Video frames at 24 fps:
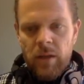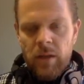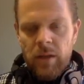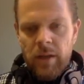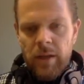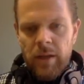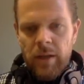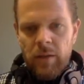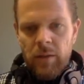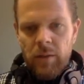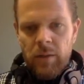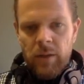
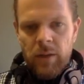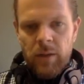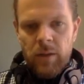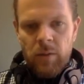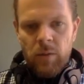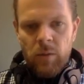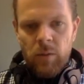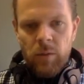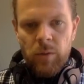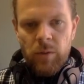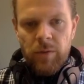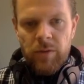Now uh,
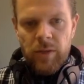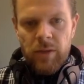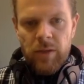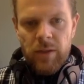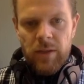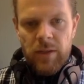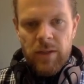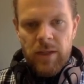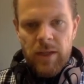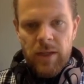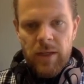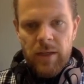what we've done
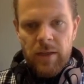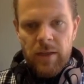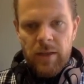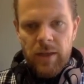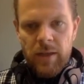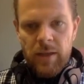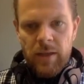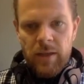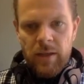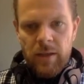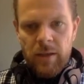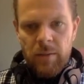is taken
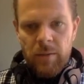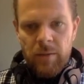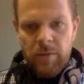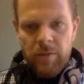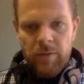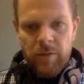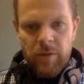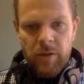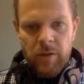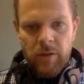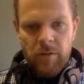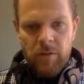that a little bit
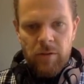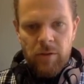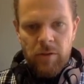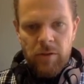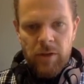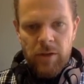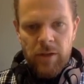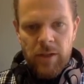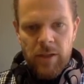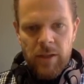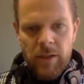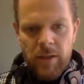further and
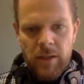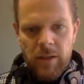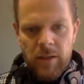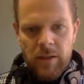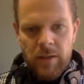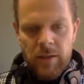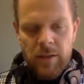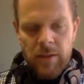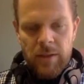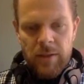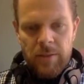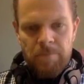created
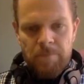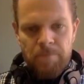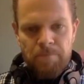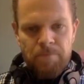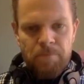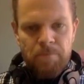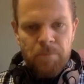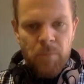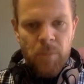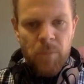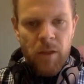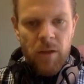this um,
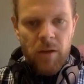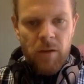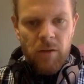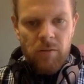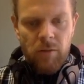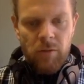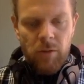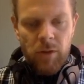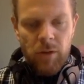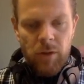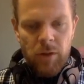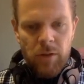
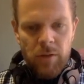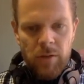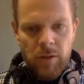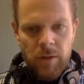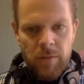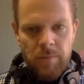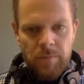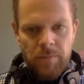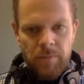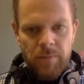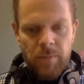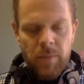roller coaster.
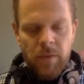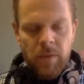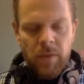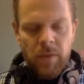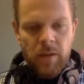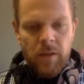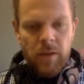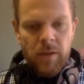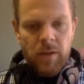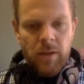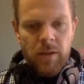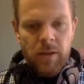
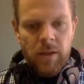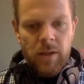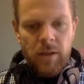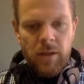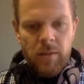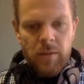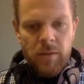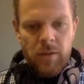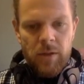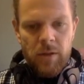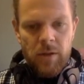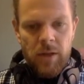Uh,
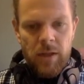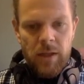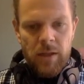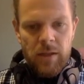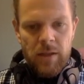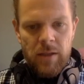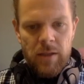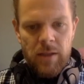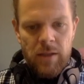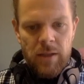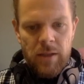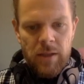so
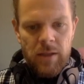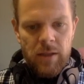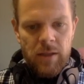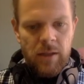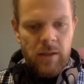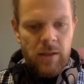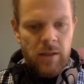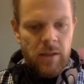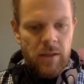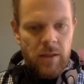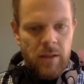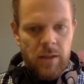let's uh,
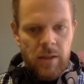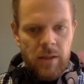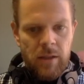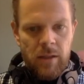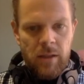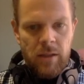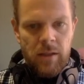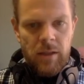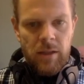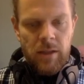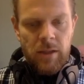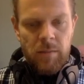
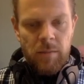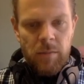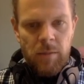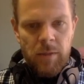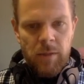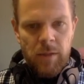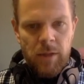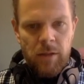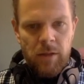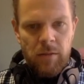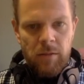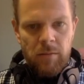let's pop
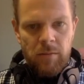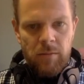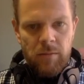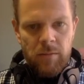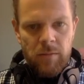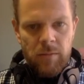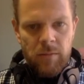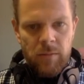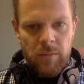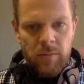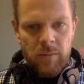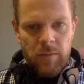down a...
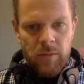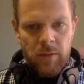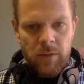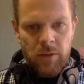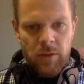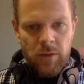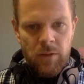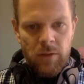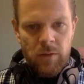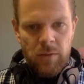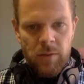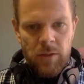
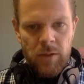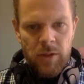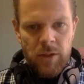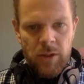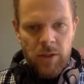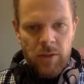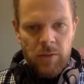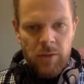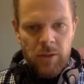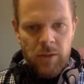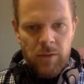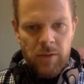Sorry Mister
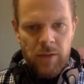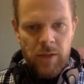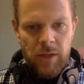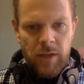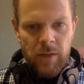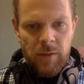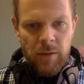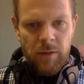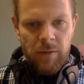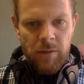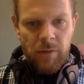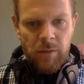Sheep, I have to get
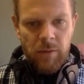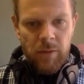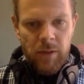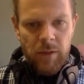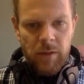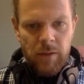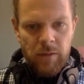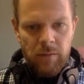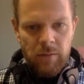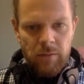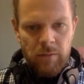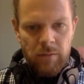you out of the way.
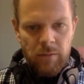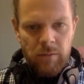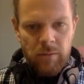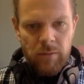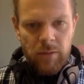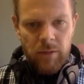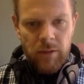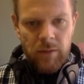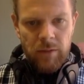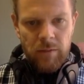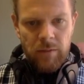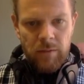Oh dear.